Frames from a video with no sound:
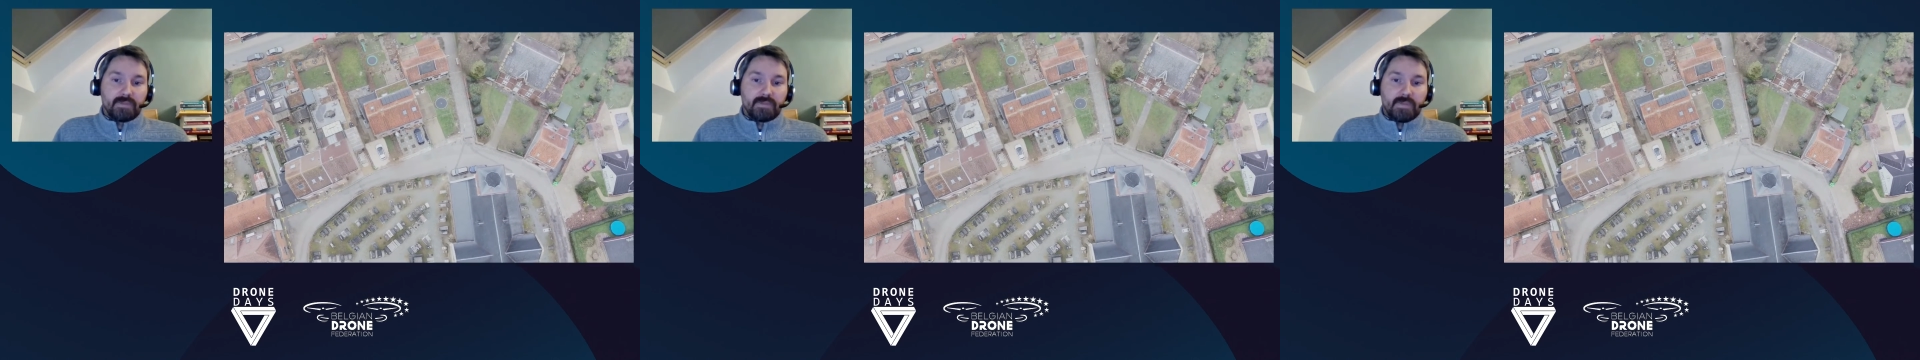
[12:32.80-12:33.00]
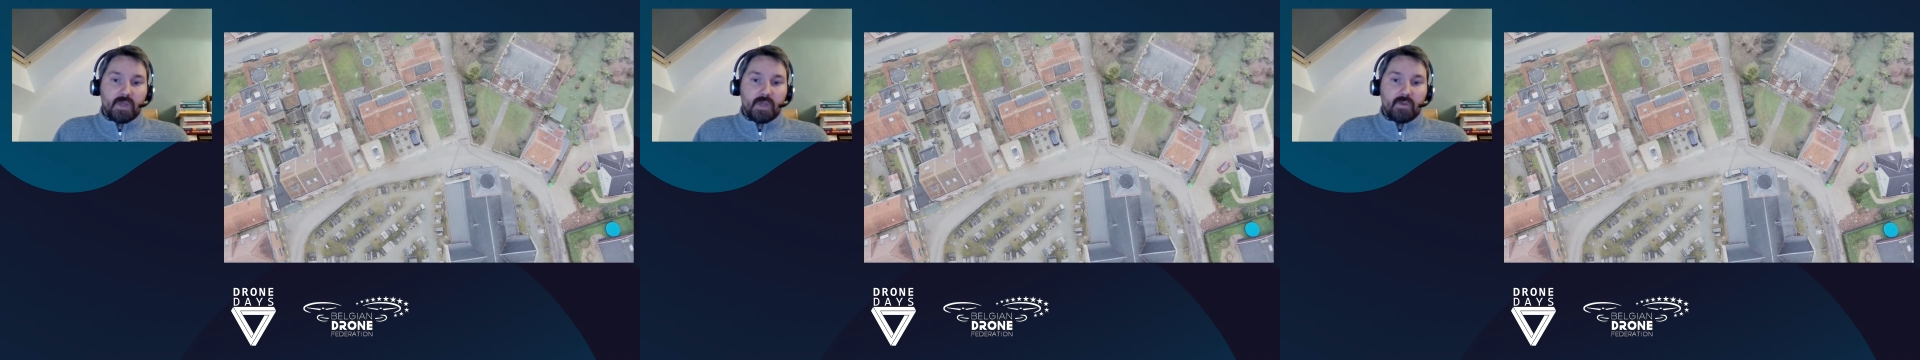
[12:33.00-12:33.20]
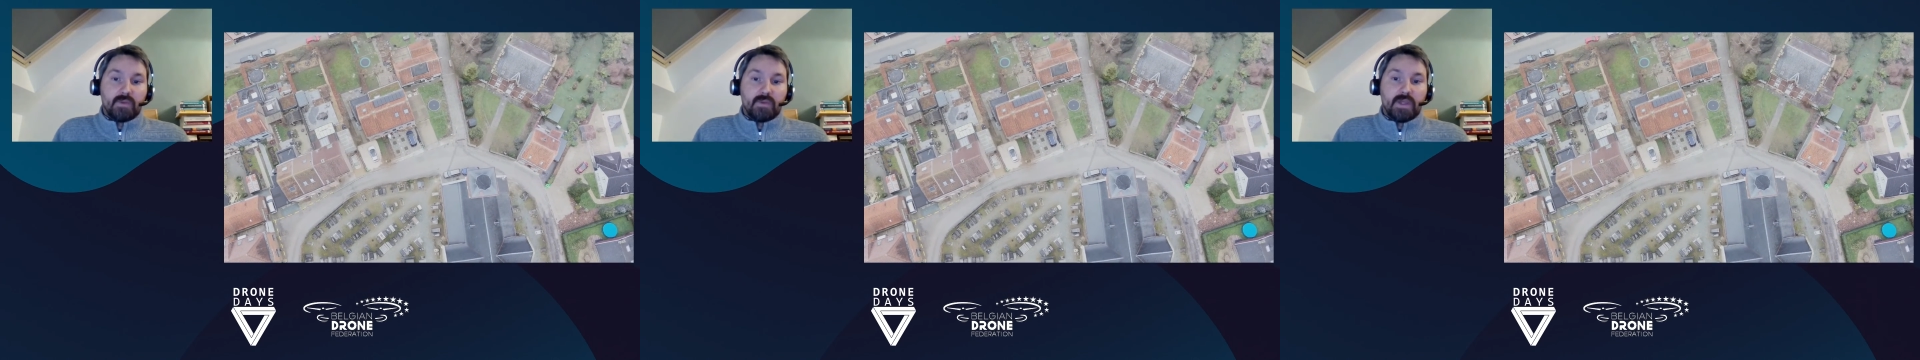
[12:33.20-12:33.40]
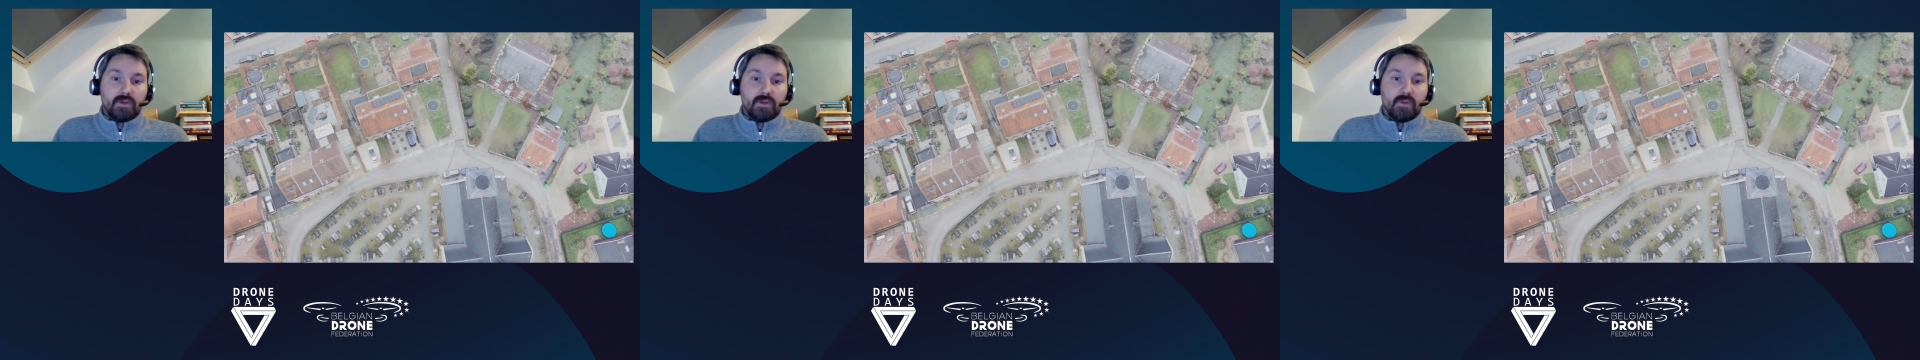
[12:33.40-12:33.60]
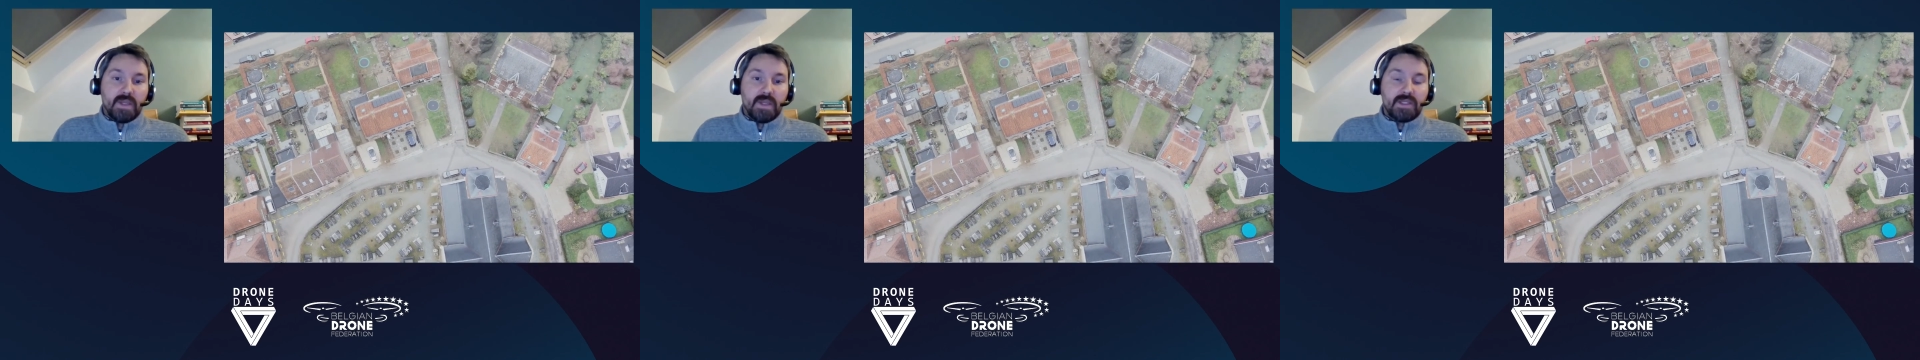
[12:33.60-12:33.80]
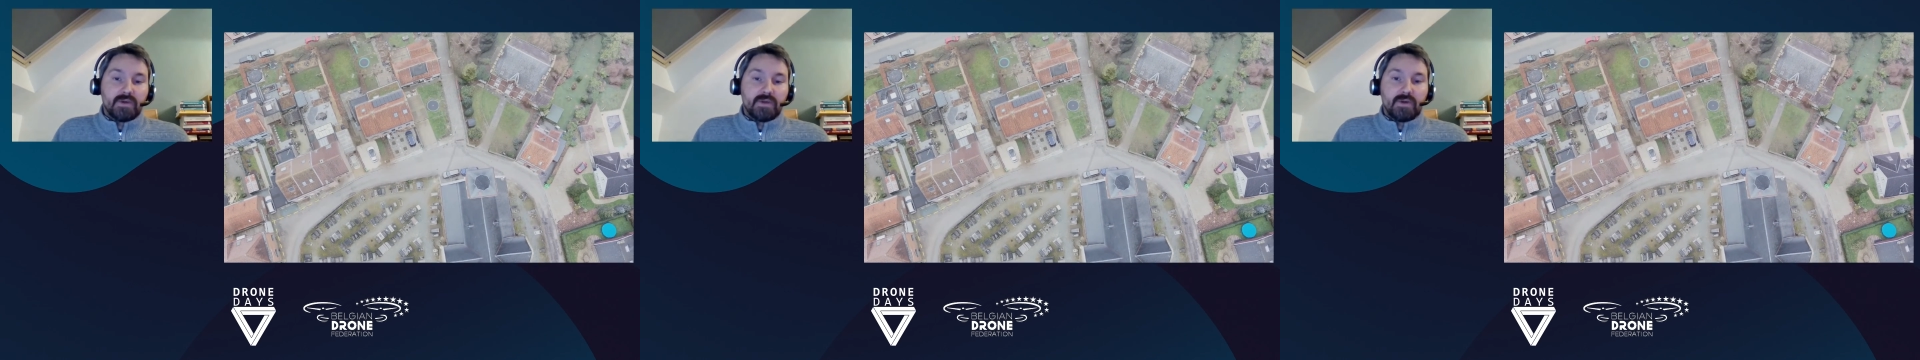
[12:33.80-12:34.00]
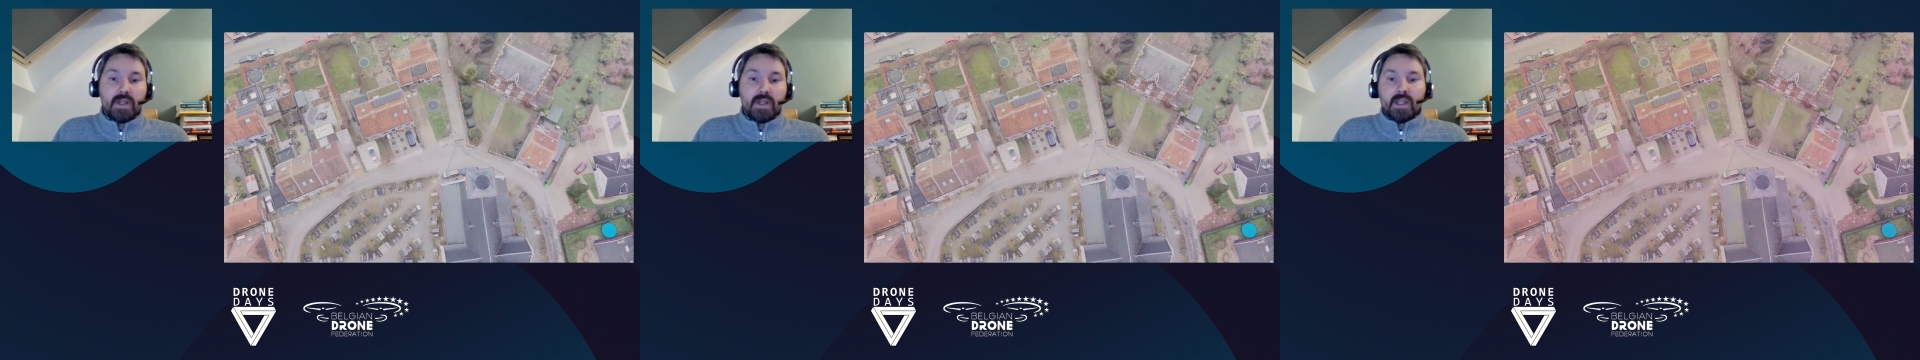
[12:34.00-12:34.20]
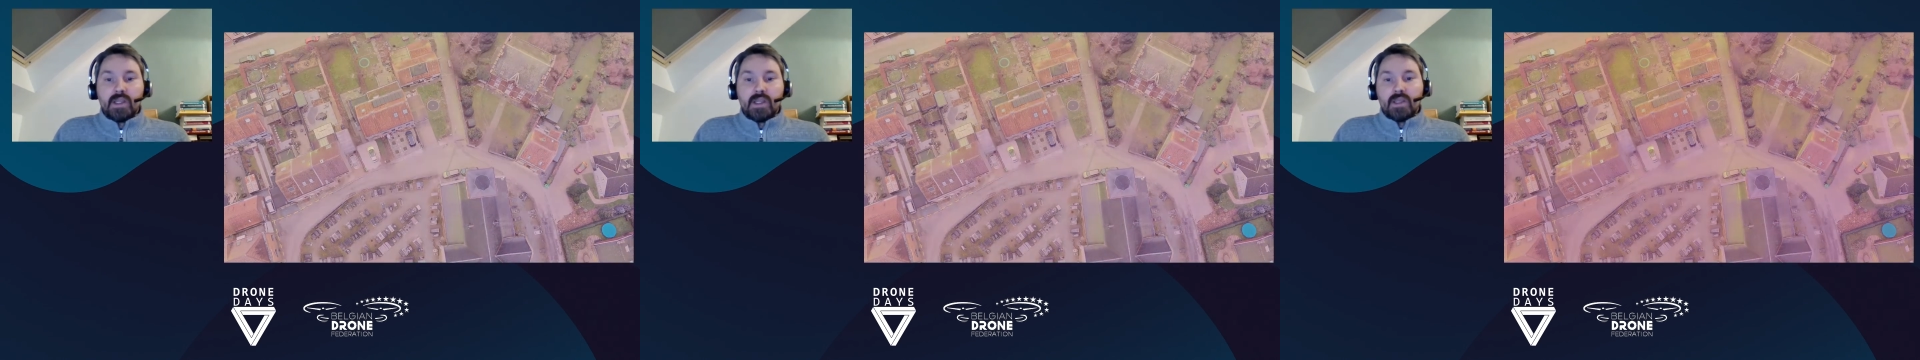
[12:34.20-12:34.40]
when we got the picture,
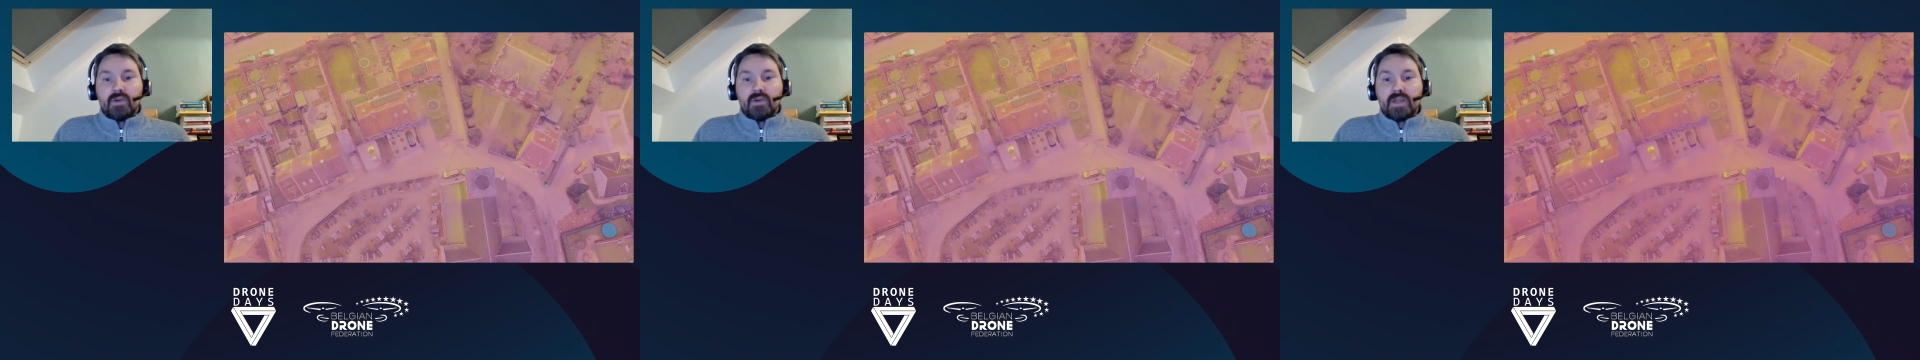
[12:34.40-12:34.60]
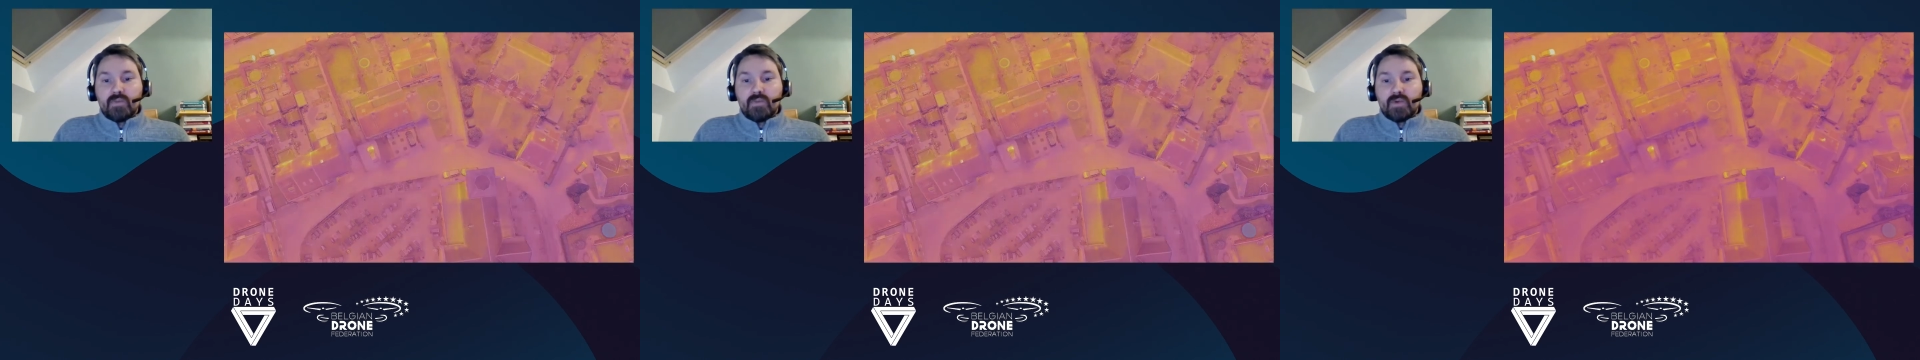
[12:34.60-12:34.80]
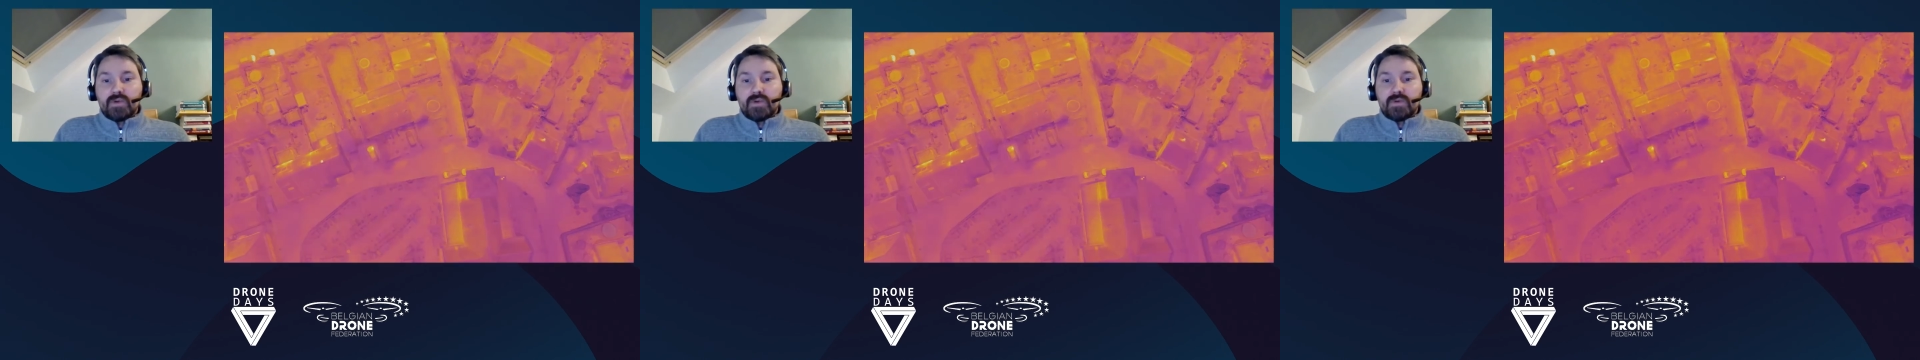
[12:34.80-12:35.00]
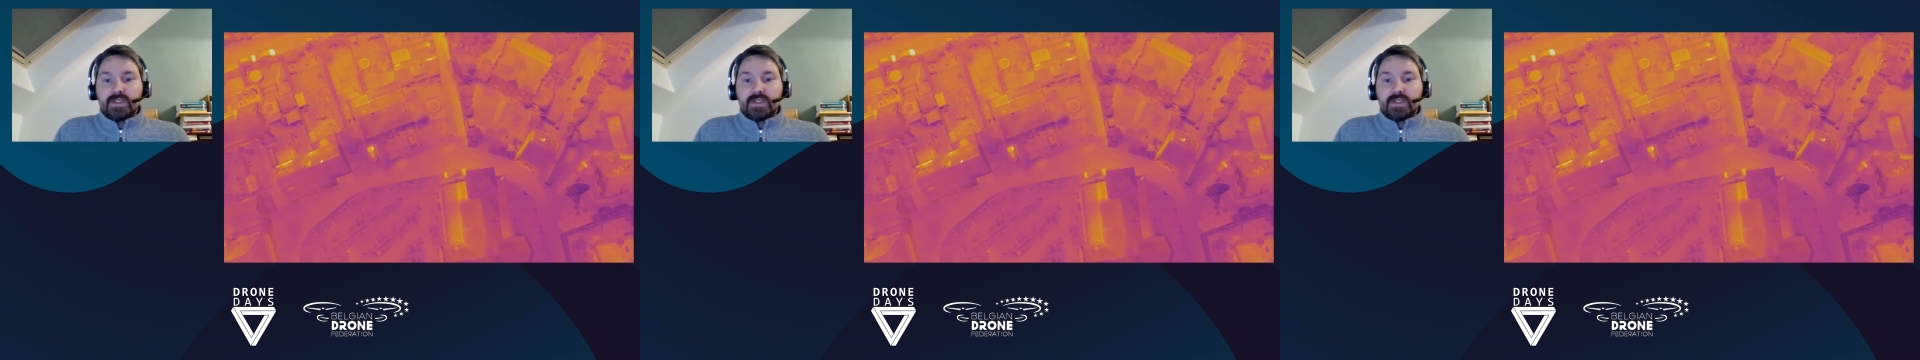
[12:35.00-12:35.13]
you can produce